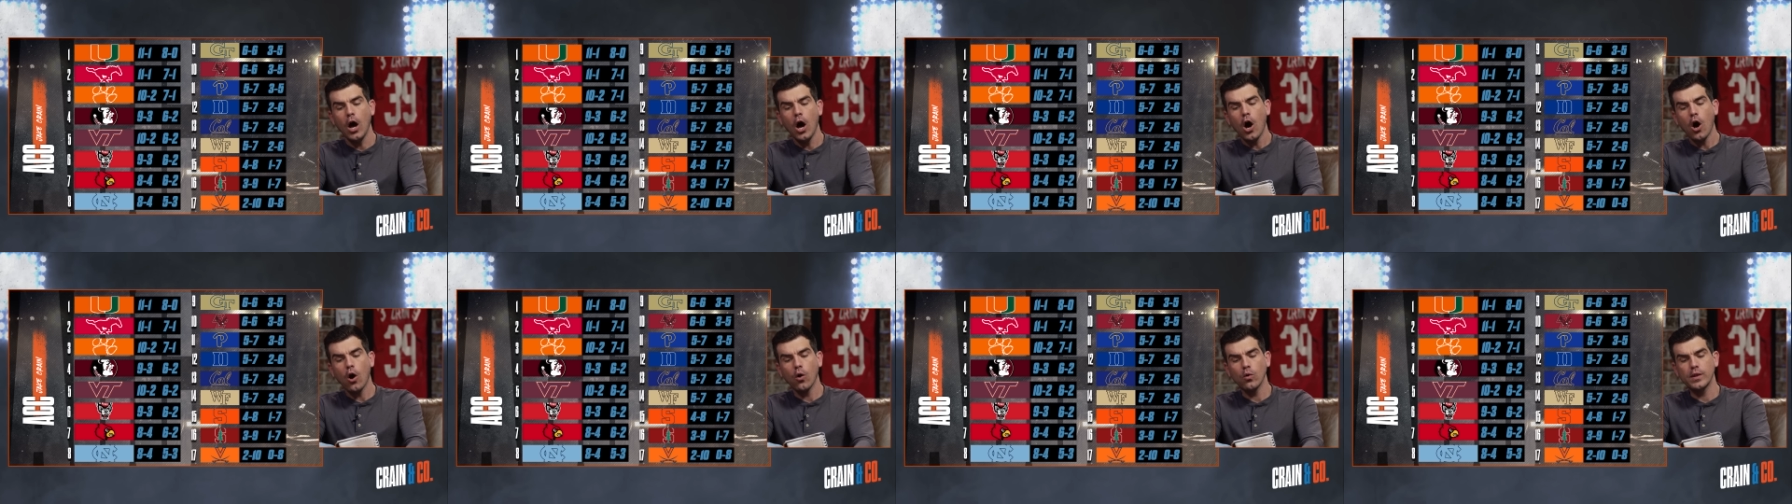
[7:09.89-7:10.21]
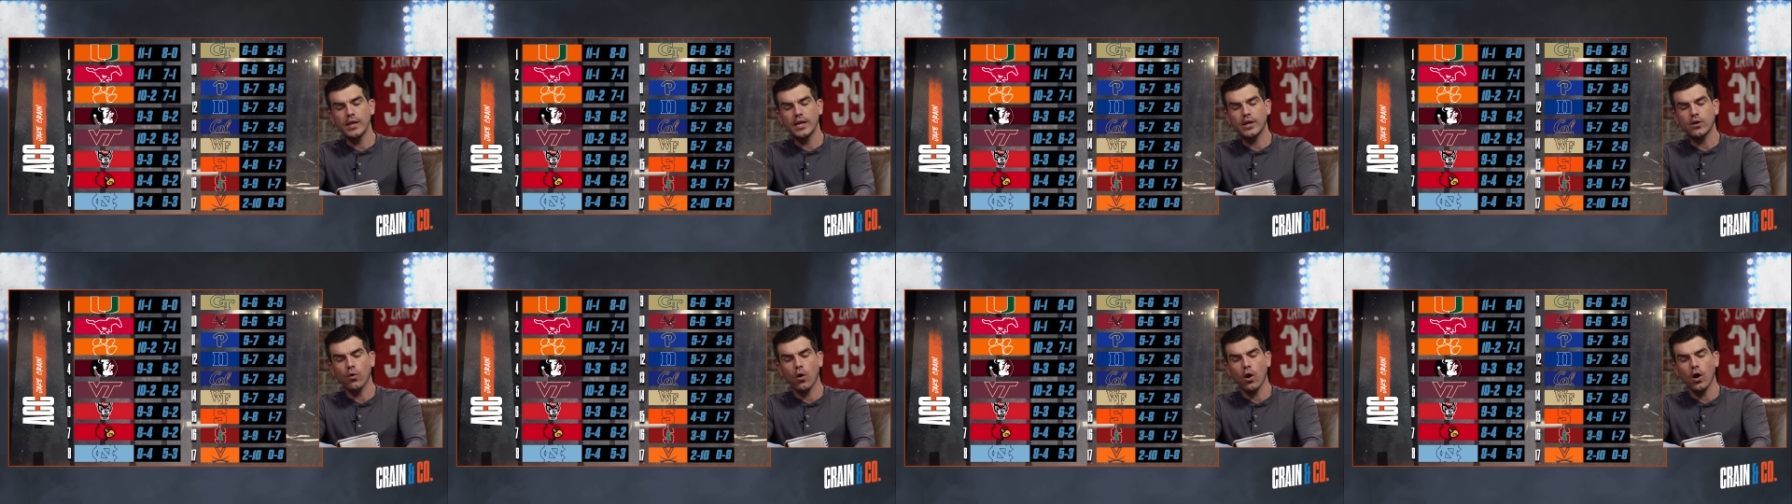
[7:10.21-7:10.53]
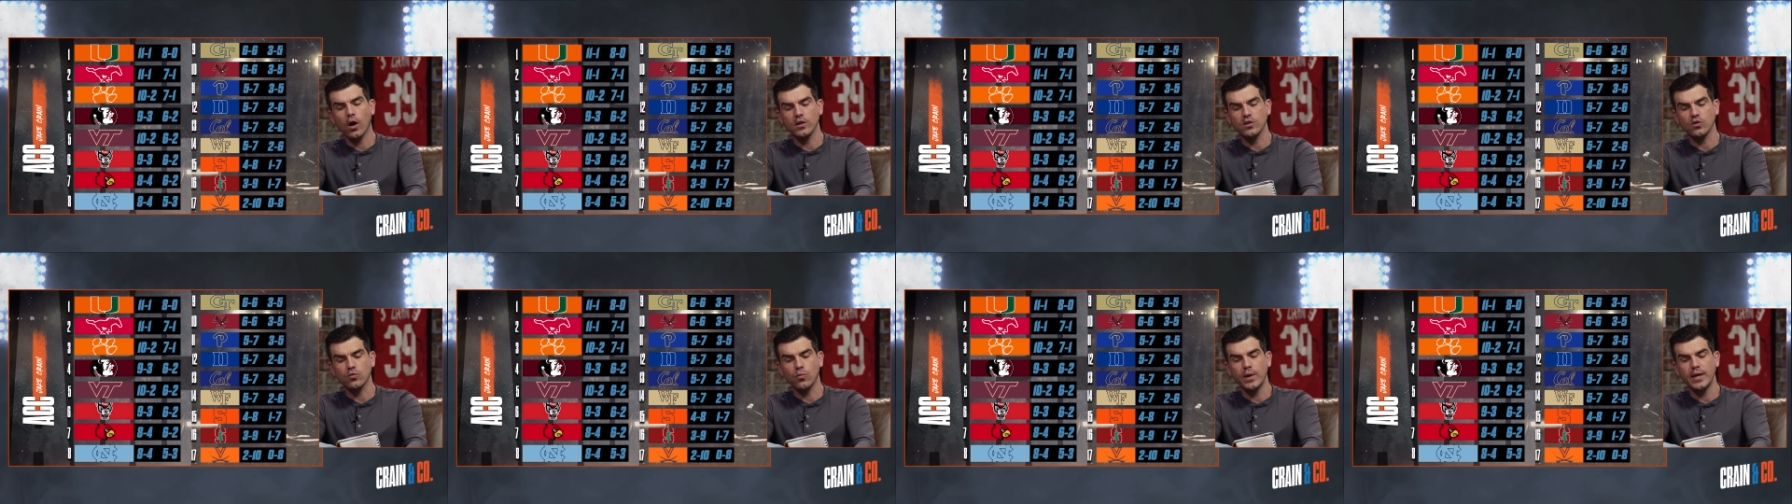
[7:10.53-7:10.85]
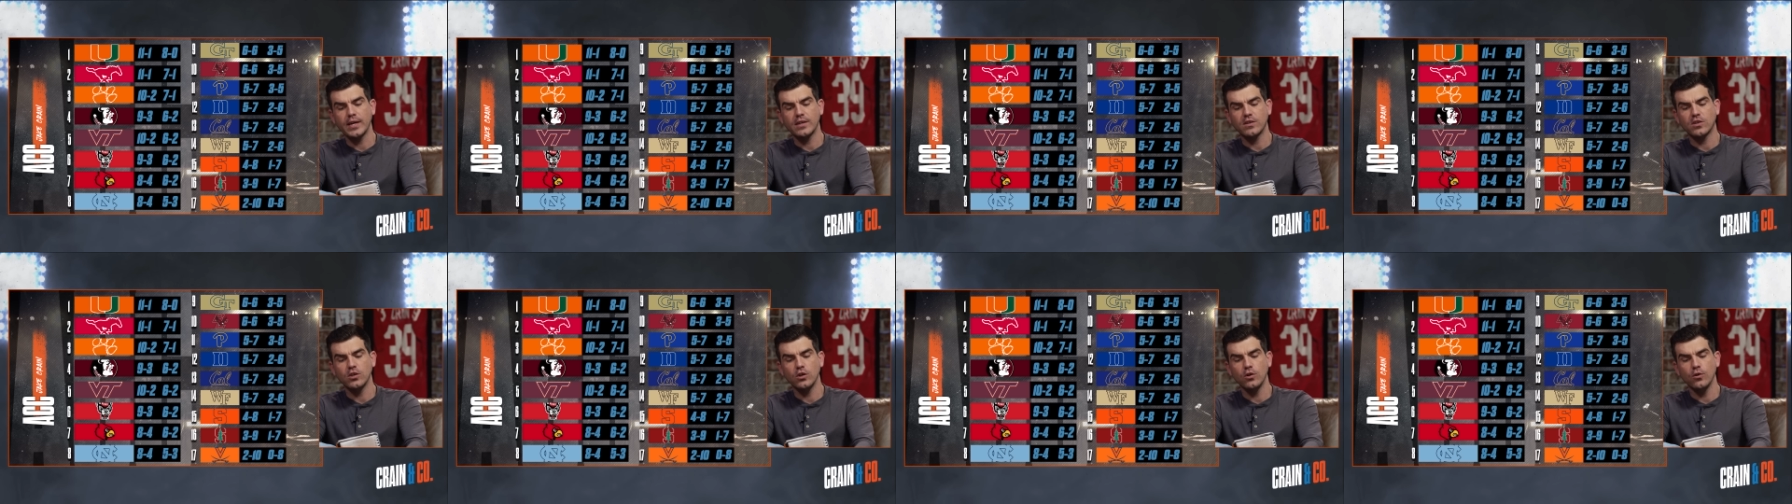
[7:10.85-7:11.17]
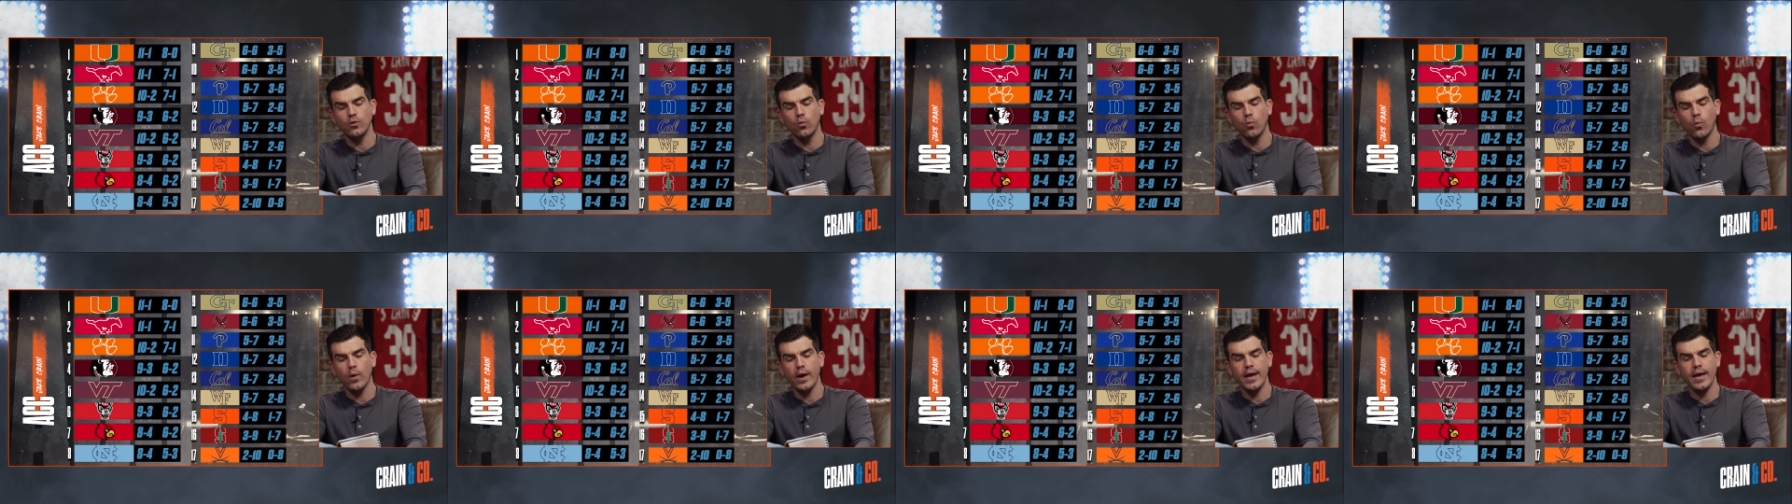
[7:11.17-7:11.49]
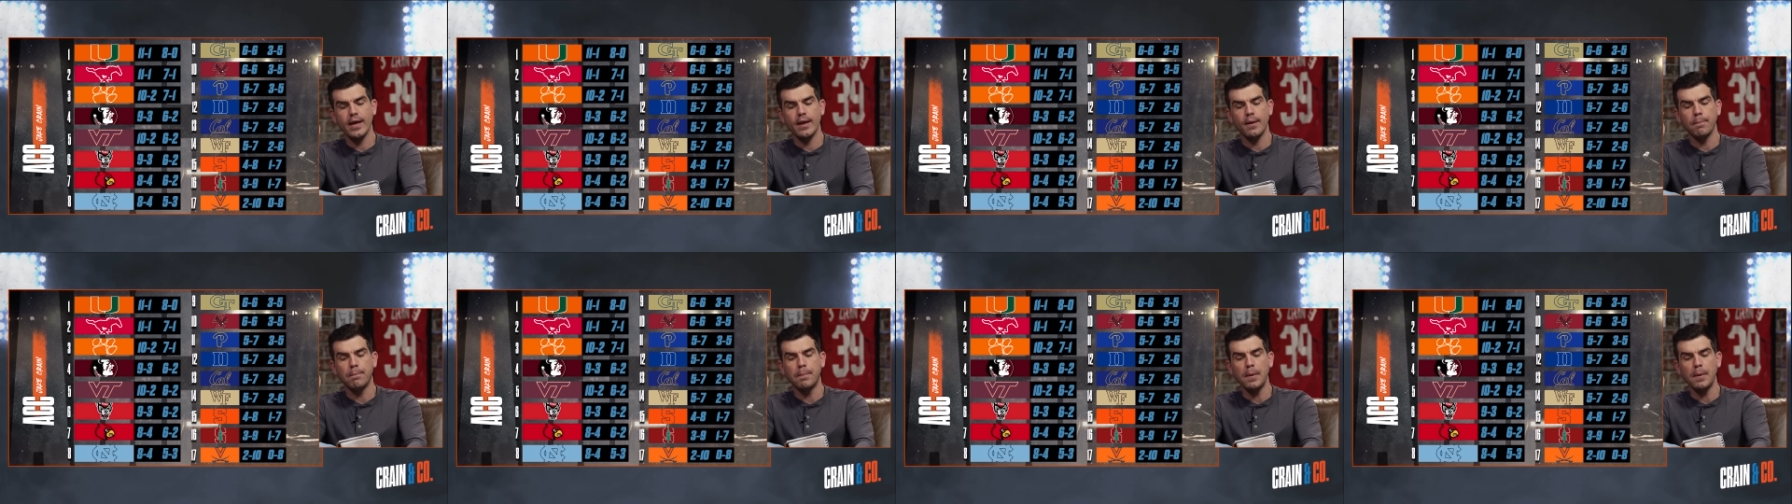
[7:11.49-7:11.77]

Holy Cross week two, win.